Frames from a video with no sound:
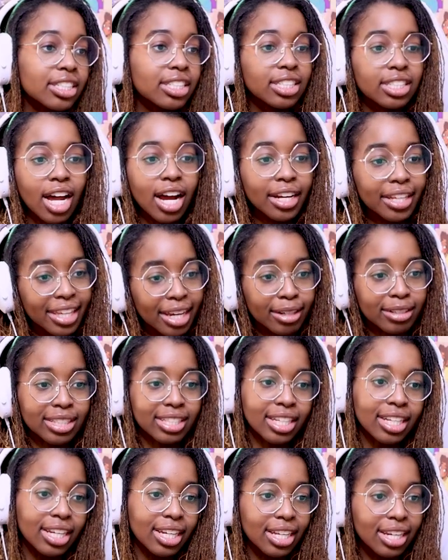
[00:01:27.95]
is not
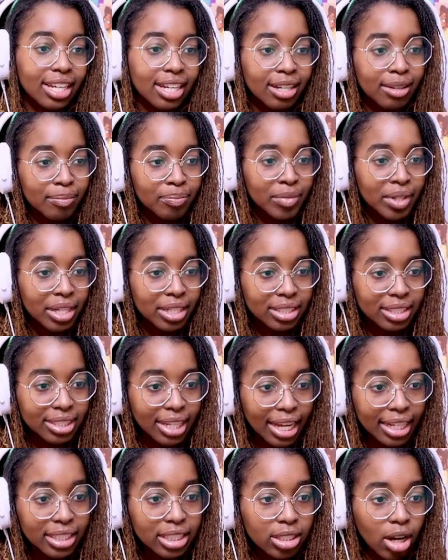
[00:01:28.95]
guaranteed.
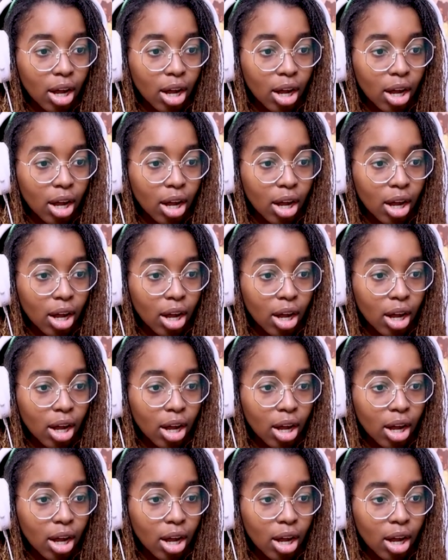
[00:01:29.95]
Dead